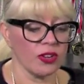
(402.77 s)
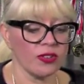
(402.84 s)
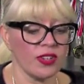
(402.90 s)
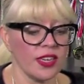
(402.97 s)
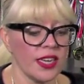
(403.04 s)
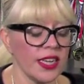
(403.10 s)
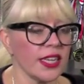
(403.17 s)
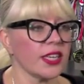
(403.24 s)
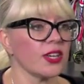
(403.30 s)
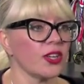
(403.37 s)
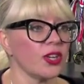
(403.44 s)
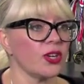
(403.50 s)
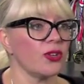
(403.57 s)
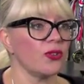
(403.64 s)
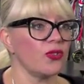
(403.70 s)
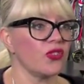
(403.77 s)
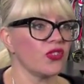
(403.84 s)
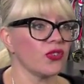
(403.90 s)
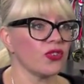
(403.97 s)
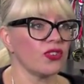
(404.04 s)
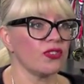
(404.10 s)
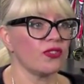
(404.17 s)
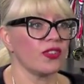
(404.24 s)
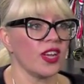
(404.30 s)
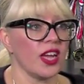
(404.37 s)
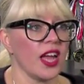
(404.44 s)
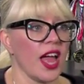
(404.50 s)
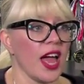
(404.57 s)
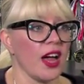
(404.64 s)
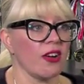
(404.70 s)
Nick, who's sort of
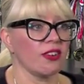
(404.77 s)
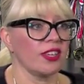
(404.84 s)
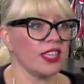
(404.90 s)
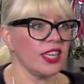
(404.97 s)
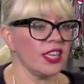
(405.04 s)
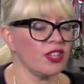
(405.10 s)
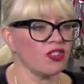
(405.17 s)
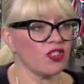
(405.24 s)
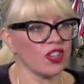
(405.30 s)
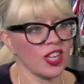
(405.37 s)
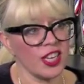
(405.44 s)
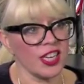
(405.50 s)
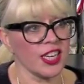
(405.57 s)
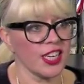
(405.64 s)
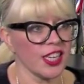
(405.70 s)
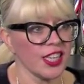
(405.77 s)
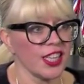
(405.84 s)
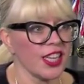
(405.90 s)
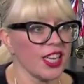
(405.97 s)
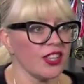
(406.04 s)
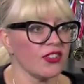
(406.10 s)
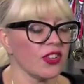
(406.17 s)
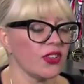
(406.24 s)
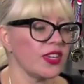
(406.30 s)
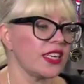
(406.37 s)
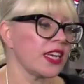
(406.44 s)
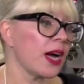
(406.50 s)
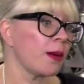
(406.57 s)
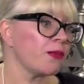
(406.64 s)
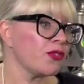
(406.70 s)
our geek chic. So he
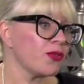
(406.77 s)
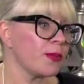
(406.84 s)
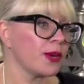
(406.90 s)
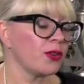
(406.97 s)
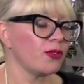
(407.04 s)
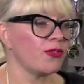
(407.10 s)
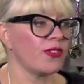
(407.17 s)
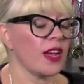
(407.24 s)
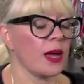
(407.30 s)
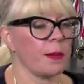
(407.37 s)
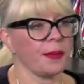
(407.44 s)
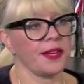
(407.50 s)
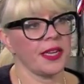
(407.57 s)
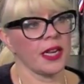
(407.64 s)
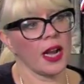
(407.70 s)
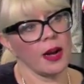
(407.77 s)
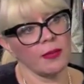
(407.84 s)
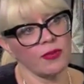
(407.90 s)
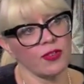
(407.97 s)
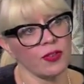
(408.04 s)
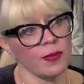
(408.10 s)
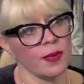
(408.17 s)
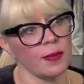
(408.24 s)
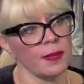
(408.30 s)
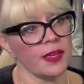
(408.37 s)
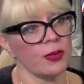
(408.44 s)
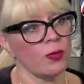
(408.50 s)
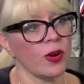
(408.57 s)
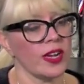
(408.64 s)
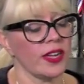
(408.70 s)
comes from a good family, comes from the
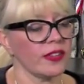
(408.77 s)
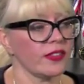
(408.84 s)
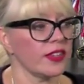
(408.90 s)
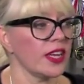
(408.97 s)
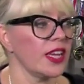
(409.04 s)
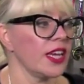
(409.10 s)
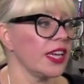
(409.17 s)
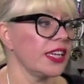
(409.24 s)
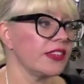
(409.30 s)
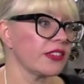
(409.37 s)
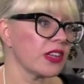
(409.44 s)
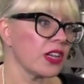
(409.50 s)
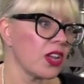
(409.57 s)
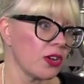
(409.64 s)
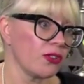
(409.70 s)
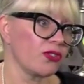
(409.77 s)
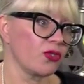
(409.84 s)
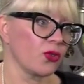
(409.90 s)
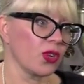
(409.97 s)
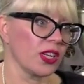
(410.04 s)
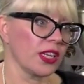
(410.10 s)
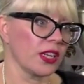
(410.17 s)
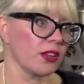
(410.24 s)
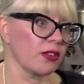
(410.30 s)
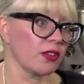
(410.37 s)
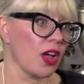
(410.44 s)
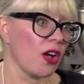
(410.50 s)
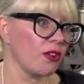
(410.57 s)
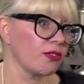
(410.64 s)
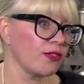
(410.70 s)
Midwest. His clothes are a little
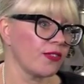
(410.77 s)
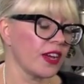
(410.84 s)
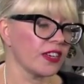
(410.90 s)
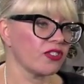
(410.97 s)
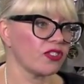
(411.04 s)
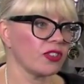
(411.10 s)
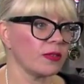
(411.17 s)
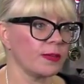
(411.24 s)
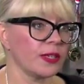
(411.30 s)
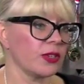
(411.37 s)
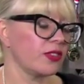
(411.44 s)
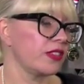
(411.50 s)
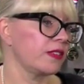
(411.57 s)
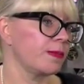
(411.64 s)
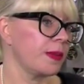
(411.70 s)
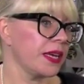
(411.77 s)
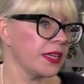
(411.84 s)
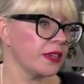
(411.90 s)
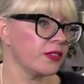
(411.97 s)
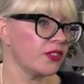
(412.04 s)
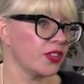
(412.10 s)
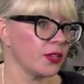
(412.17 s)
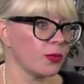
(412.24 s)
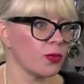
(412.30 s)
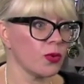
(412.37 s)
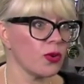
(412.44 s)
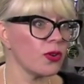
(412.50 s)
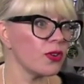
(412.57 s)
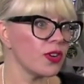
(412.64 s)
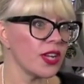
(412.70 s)
old-fashioned because he's been to the
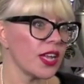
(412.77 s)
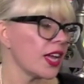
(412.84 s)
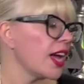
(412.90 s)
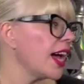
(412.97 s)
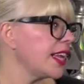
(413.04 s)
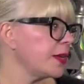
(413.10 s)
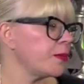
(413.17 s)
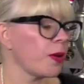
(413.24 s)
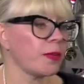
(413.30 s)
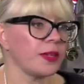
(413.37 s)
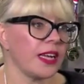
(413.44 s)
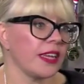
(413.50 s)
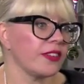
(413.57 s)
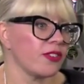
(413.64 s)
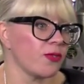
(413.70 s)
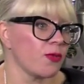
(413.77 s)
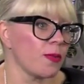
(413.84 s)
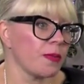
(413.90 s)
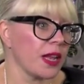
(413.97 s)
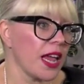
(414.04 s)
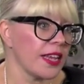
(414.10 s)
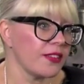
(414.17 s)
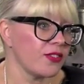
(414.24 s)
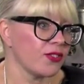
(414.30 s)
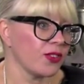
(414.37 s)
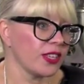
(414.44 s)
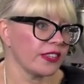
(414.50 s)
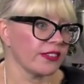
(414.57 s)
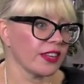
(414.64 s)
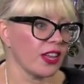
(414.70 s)
war, and he probably hasn't replaced all
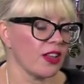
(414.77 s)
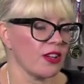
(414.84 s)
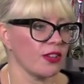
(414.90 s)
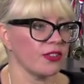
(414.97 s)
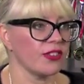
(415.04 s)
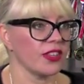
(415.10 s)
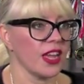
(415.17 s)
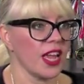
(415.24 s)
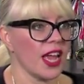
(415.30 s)
his clothes.